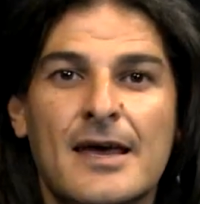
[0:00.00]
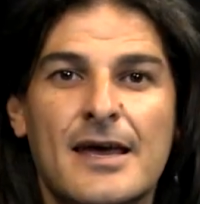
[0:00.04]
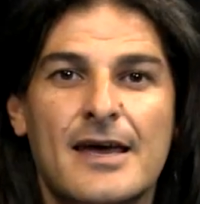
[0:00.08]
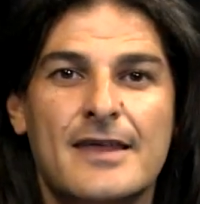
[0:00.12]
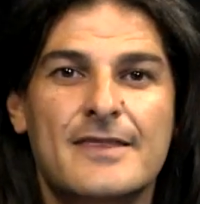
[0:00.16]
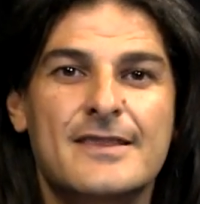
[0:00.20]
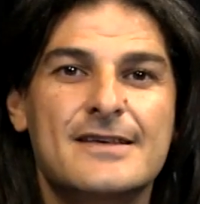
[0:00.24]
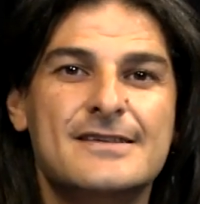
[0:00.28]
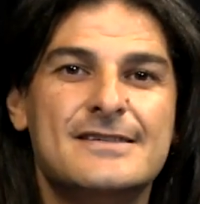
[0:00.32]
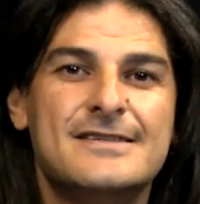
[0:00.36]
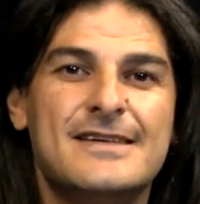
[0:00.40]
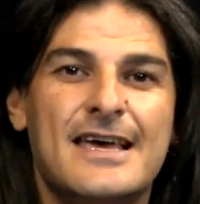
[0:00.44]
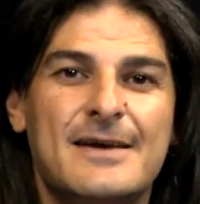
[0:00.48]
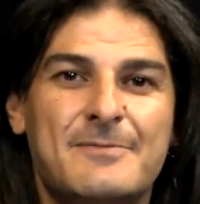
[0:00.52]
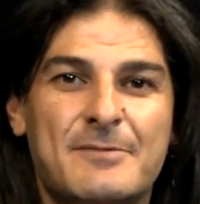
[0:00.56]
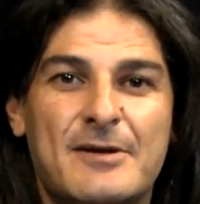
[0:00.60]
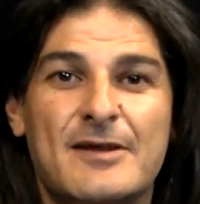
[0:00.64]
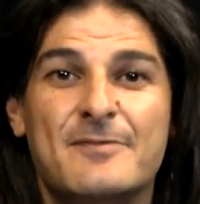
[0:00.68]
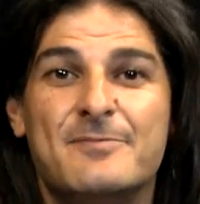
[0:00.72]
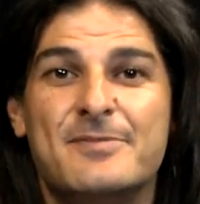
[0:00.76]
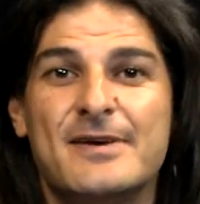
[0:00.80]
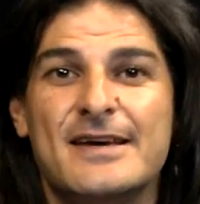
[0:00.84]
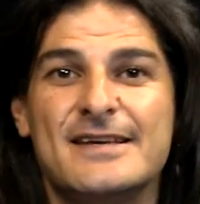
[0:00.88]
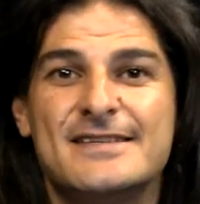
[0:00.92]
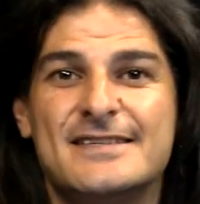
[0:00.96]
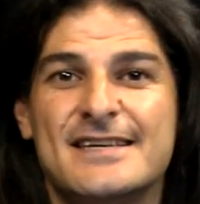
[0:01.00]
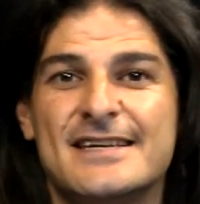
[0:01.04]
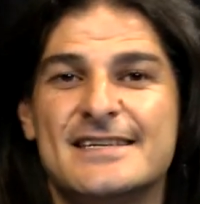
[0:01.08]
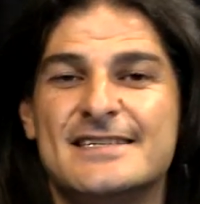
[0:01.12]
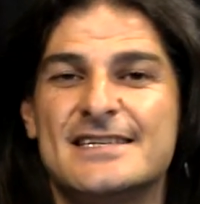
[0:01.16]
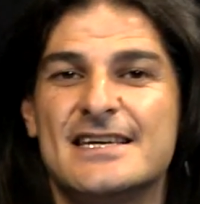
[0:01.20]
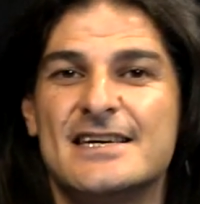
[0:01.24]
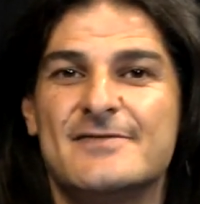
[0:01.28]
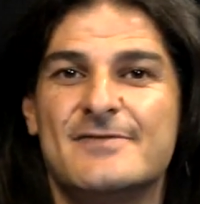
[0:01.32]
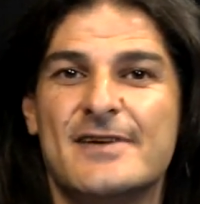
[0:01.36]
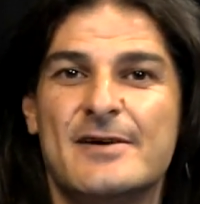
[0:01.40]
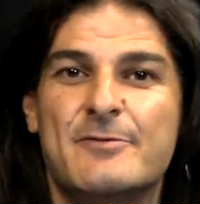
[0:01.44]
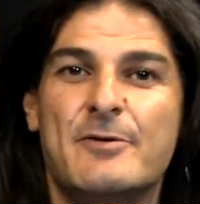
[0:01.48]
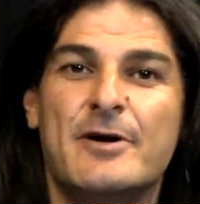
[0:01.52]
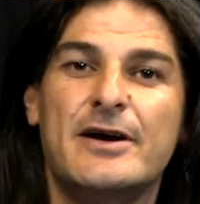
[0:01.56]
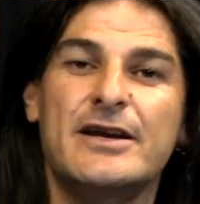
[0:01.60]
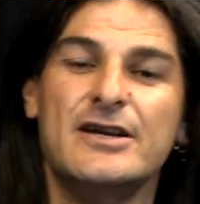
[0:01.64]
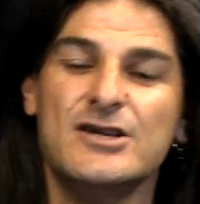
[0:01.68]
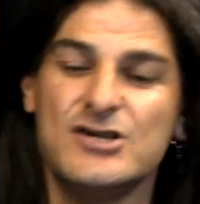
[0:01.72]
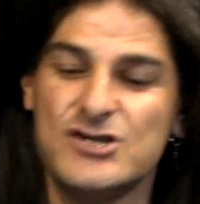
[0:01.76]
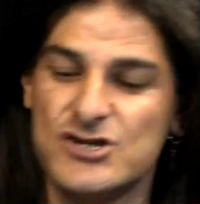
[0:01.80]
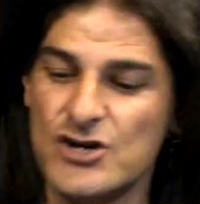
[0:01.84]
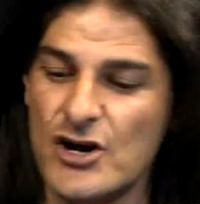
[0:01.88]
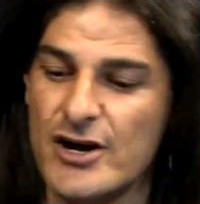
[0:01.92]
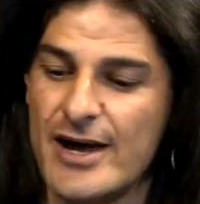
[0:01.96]
In this segment of P C T V, we're going to
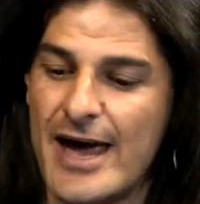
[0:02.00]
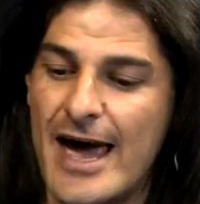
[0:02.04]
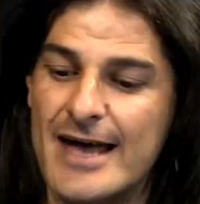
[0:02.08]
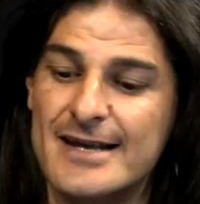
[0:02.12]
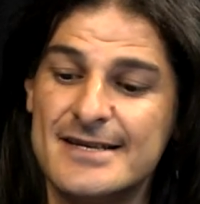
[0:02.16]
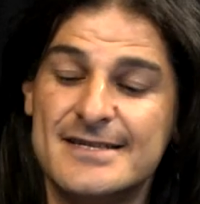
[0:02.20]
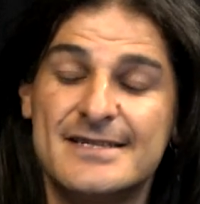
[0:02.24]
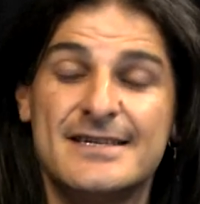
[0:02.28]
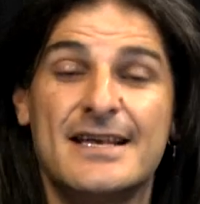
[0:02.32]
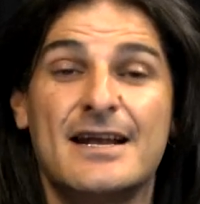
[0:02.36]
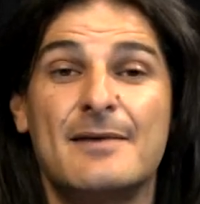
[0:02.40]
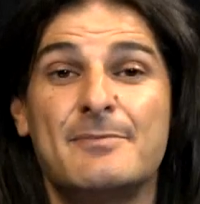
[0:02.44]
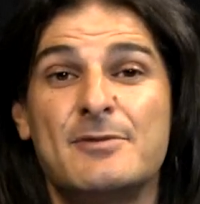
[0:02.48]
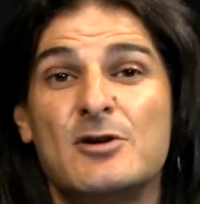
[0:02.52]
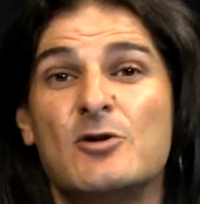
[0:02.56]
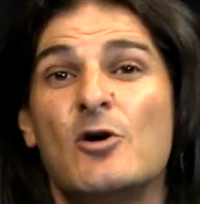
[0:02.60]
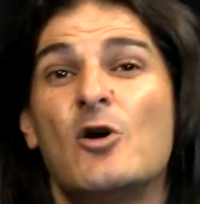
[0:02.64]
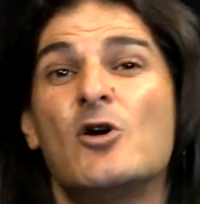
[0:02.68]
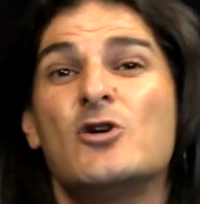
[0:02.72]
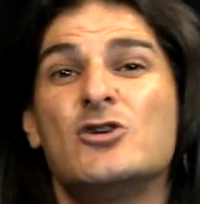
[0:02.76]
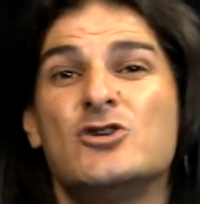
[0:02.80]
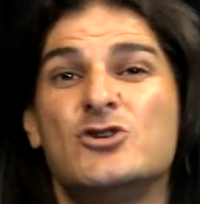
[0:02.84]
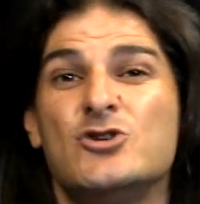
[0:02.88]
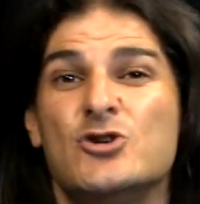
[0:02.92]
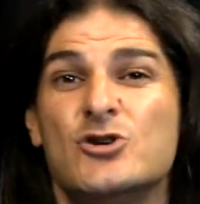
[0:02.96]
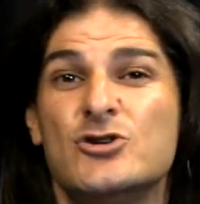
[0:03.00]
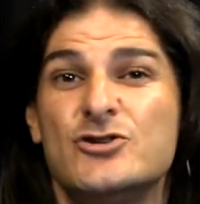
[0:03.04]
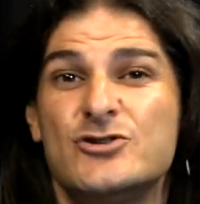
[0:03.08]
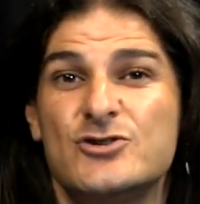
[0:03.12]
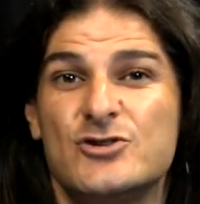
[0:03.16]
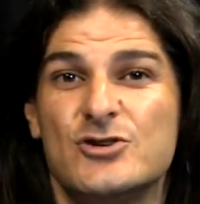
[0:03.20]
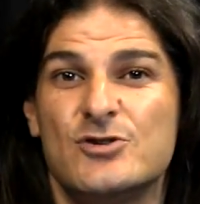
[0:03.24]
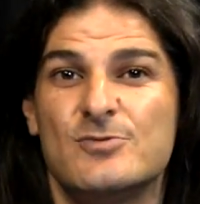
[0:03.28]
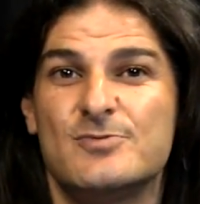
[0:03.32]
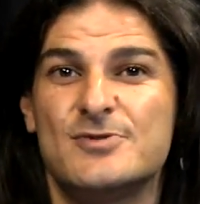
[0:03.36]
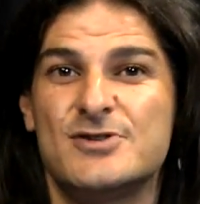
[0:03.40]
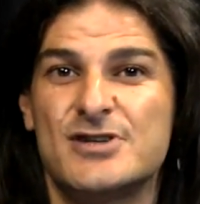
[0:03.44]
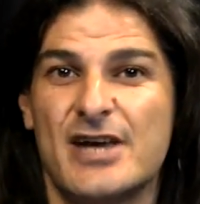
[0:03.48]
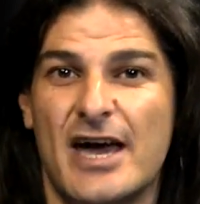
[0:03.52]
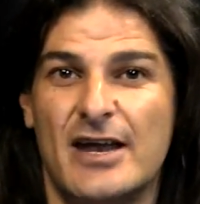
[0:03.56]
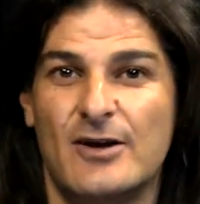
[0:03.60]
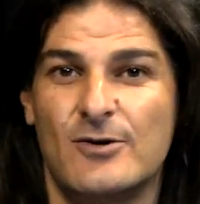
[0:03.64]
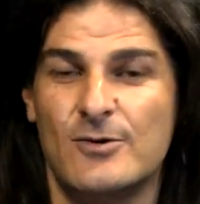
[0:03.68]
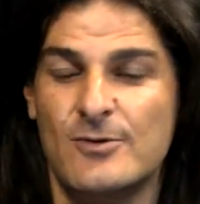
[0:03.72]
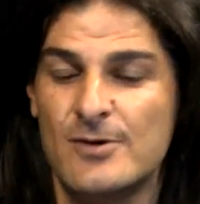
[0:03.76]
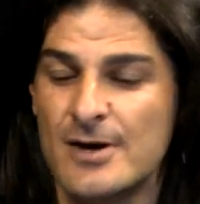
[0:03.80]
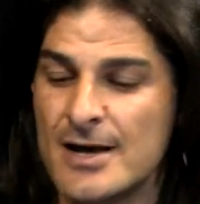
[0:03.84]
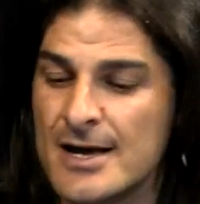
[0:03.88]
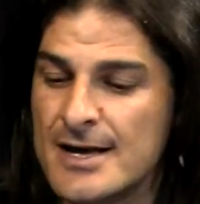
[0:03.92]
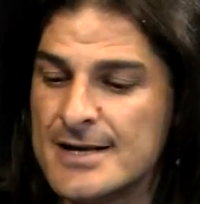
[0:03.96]
show you how to set up your own YouTube
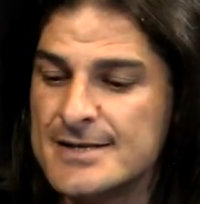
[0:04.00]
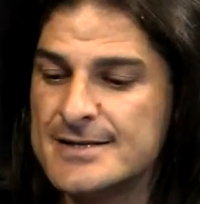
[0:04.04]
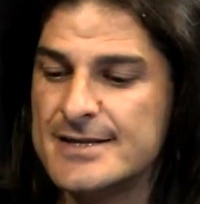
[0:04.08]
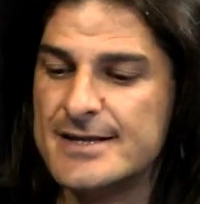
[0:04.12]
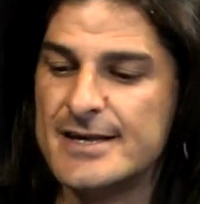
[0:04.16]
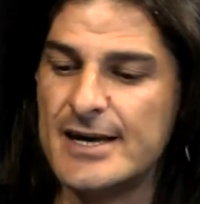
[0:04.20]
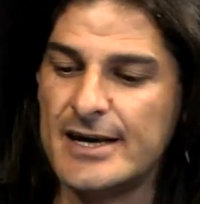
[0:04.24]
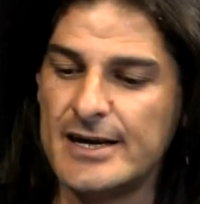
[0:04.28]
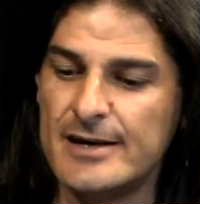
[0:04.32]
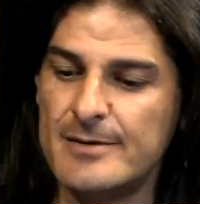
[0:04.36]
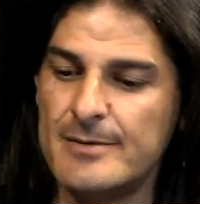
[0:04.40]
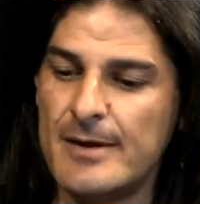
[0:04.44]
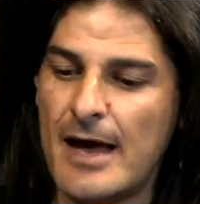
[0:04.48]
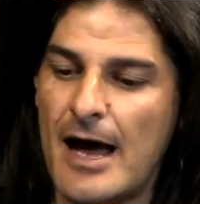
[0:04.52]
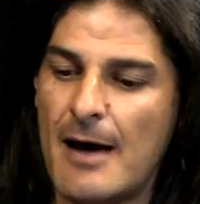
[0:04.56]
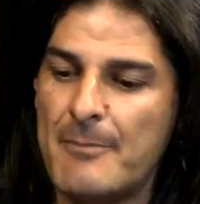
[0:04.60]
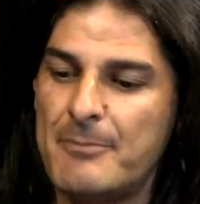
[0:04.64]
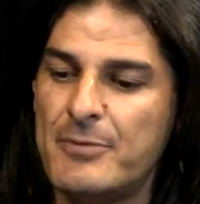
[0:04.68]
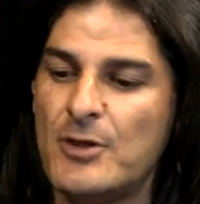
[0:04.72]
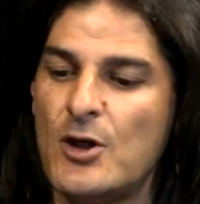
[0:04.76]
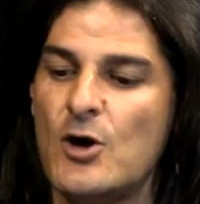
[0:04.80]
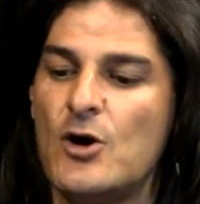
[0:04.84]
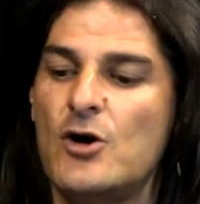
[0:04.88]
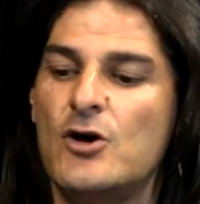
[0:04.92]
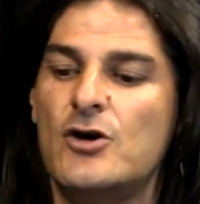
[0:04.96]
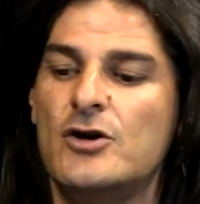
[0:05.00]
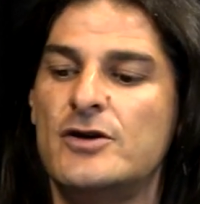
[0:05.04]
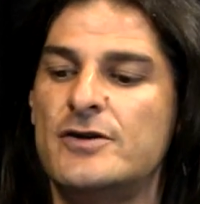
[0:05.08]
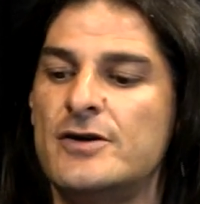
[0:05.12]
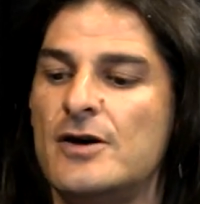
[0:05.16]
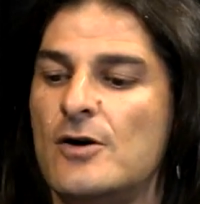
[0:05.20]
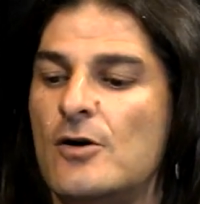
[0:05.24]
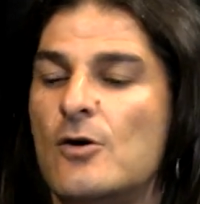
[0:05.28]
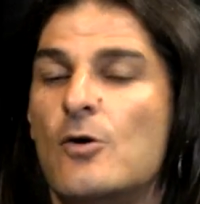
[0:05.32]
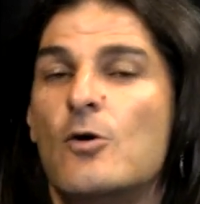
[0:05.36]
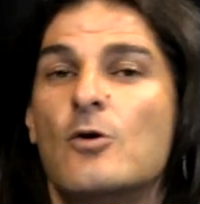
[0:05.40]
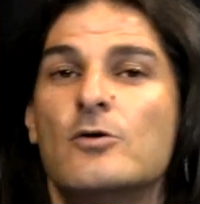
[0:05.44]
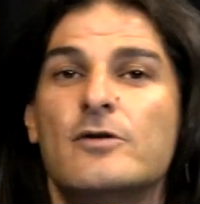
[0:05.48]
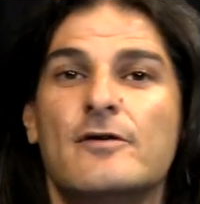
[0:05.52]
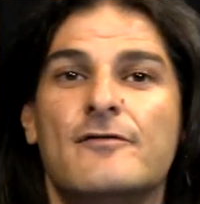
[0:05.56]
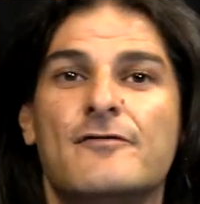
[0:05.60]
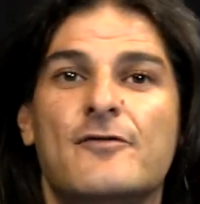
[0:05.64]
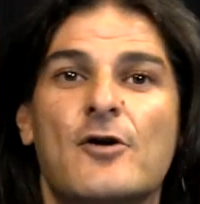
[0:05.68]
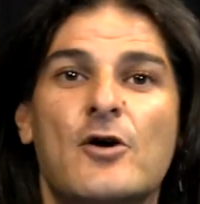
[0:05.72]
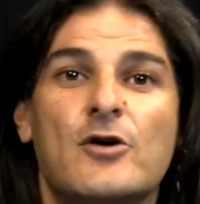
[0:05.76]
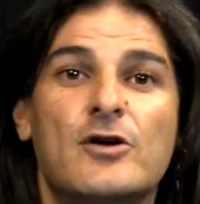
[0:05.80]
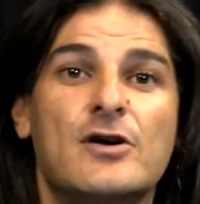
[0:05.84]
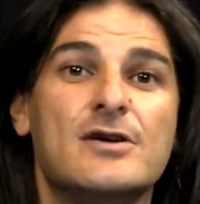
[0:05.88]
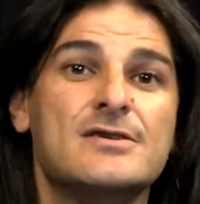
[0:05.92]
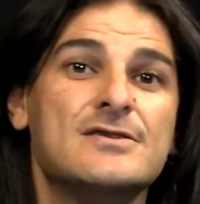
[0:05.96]
channel so that you can upload all the
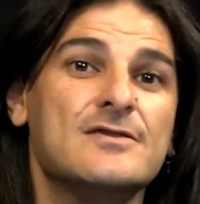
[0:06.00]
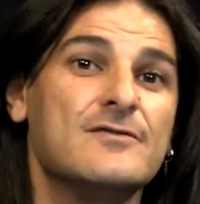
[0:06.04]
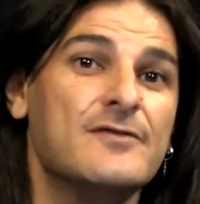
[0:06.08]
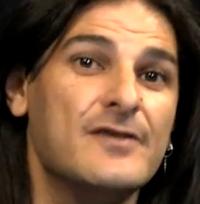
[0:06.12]
photos or